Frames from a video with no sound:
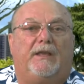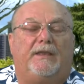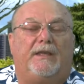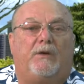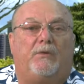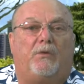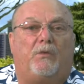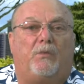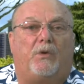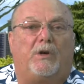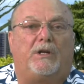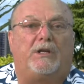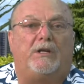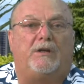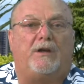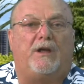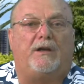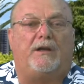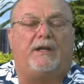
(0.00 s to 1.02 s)
They were
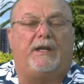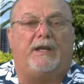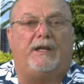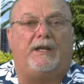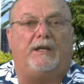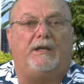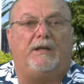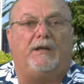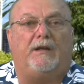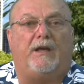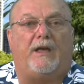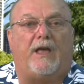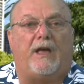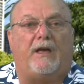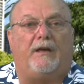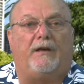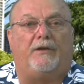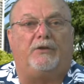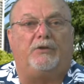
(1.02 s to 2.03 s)
working on a
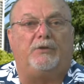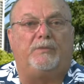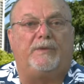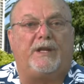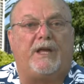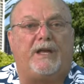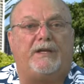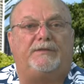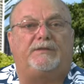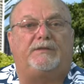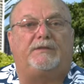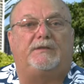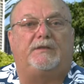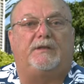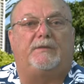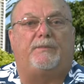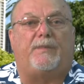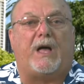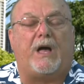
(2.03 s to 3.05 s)
aluminized
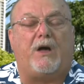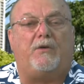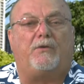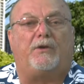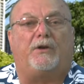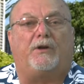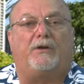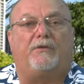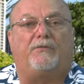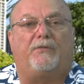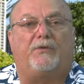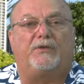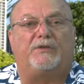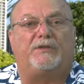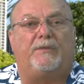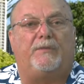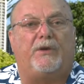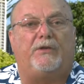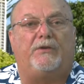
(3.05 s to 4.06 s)
powder for
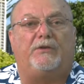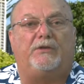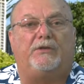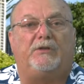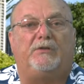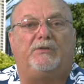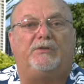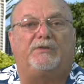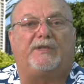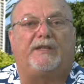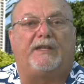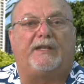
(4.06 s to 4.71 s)
some other use, and